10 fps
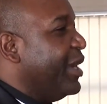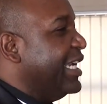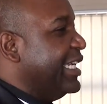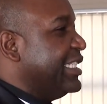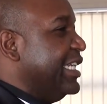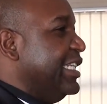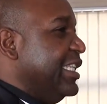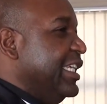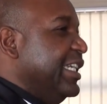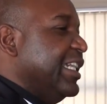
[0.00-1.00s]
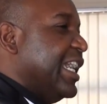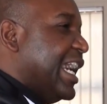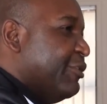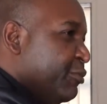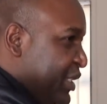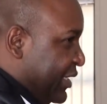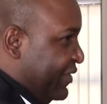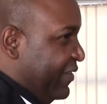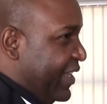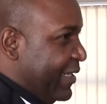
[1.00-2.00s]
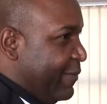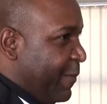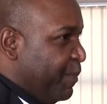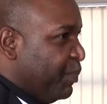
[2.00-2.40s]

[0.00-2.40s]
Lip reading: understand the unobserved variable.